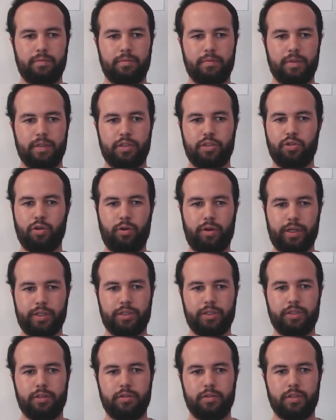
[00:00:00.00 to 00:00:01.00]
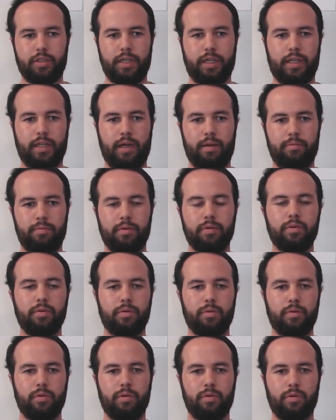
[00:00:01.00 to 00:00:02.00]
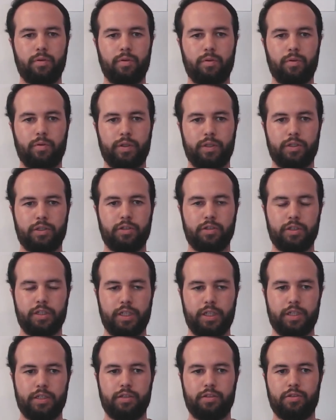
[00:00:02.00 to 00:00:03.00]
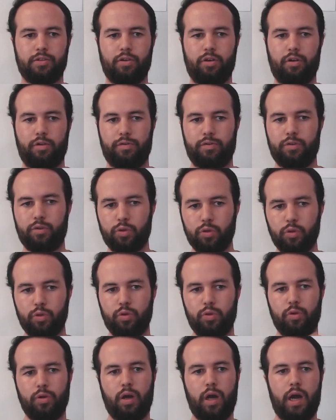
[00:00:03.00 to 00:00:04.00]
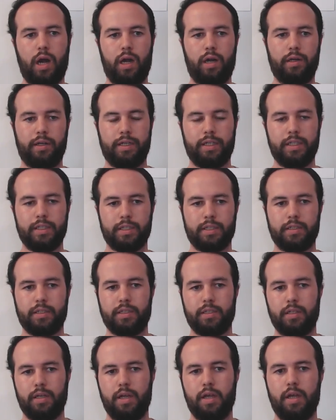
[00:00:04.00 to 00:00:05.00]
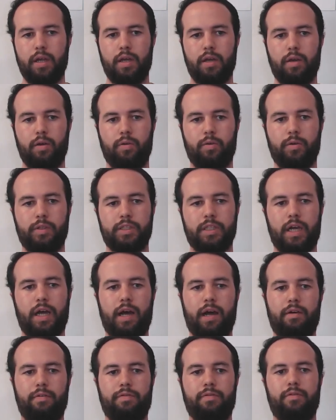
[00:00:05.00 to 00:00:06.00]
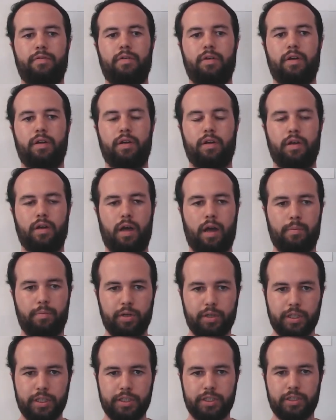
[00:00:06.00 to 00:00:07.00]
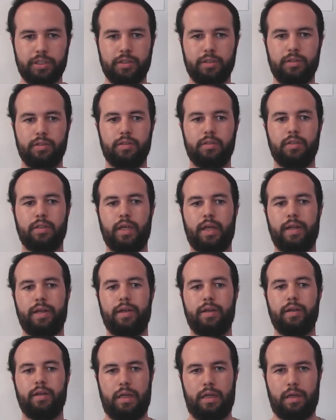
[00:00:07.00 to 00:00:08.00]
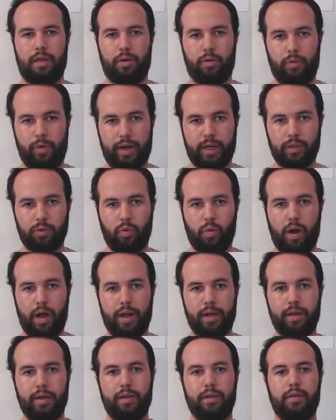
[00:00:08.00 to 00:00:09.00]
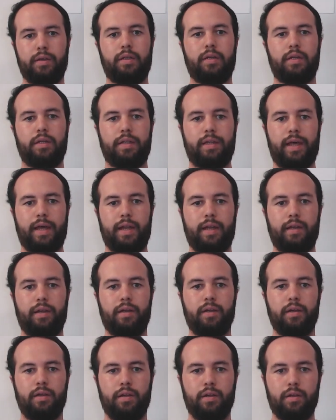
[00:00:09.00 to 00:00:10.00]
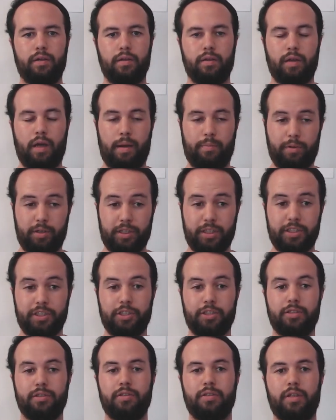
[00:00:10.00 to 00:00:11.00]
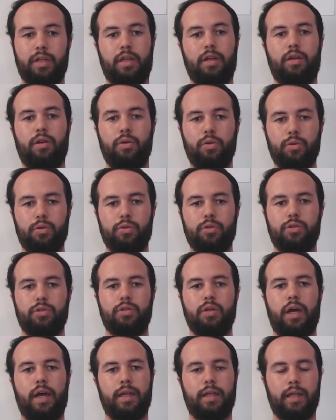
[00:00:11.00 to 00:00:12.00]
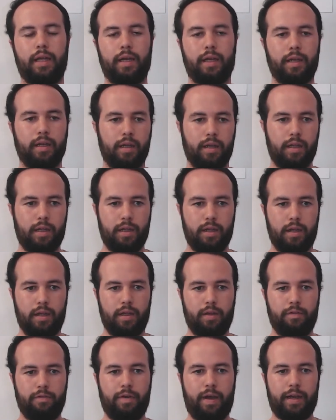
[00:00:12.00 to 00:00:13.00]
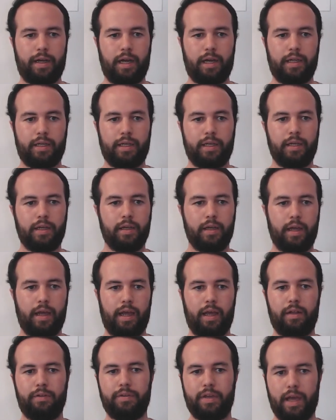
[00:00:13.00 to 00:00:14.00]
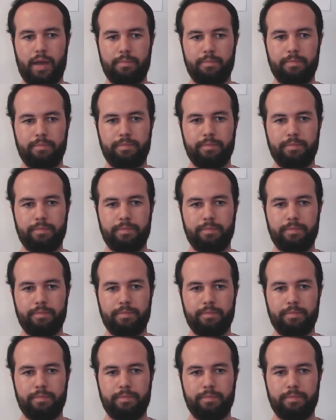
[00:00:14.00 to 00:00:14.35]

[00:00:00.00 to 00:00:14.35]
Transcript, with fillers: storage setup which consists of two hard disks which have a partition, then RAID 1, then a partition, then LUKS, and then finally LVM,